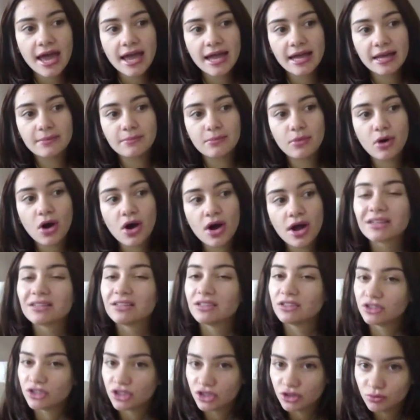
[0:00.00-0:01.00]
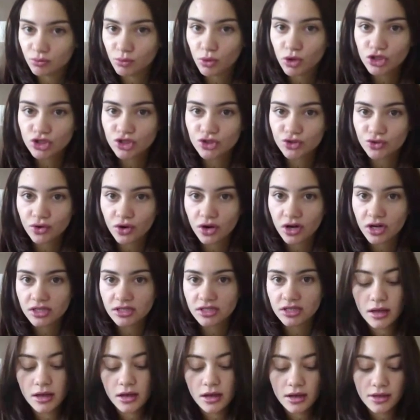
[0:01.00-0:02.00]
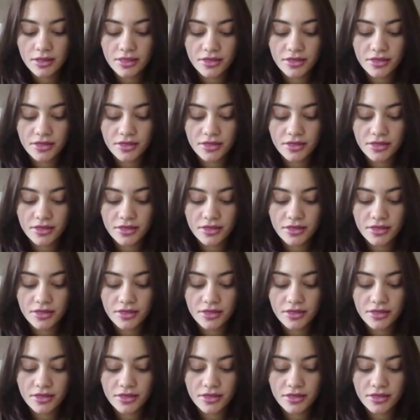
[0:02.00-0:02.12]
in my tinted moisturizer.